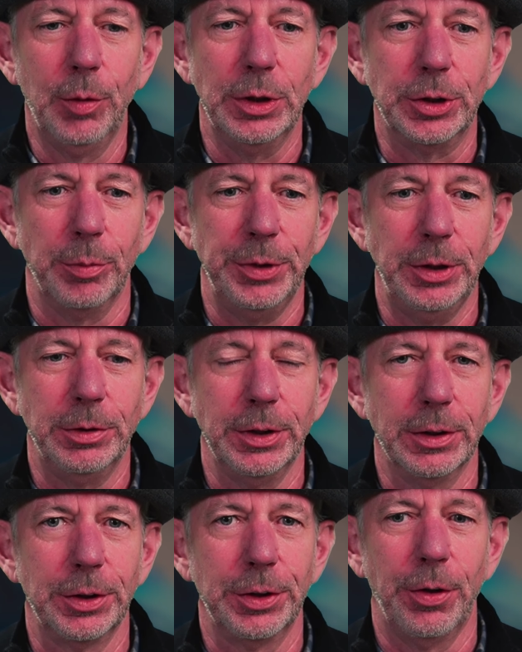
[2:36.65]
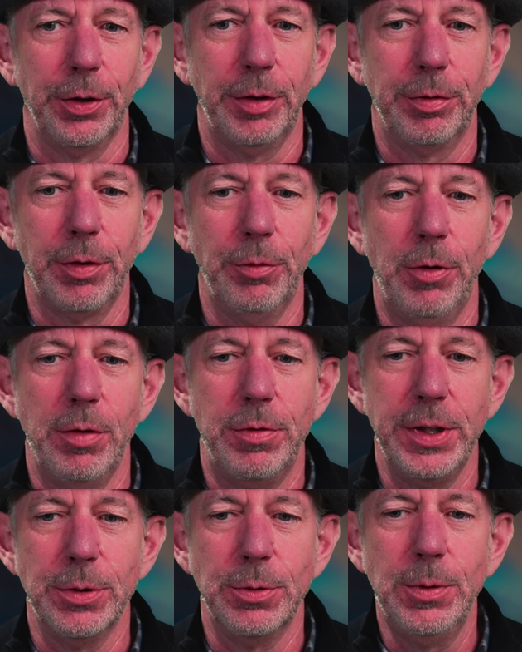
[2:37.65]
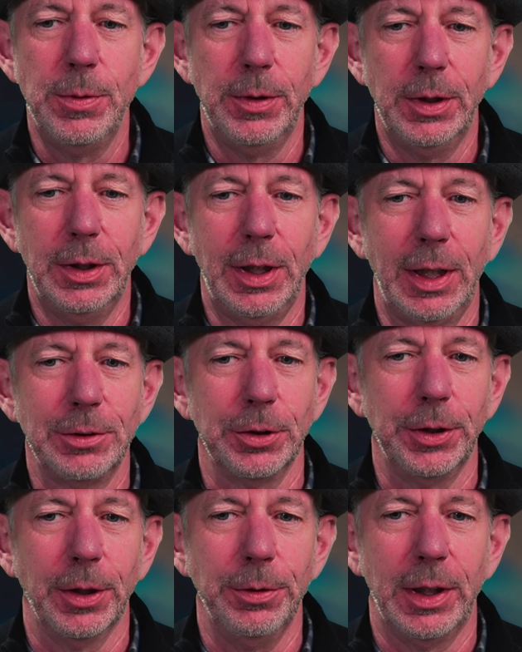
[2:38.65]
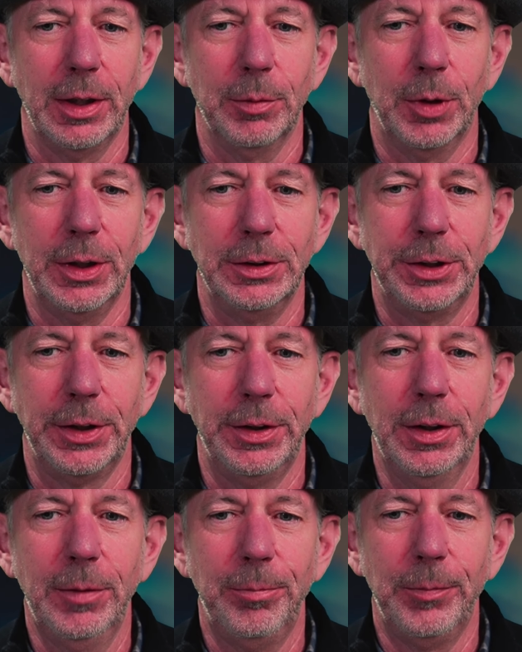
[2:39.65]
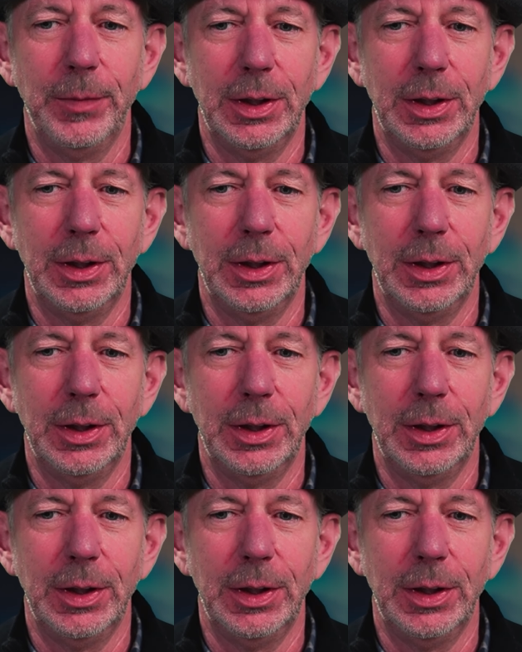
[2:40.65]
which I'm using as a kind of reveal as I go down my agenda.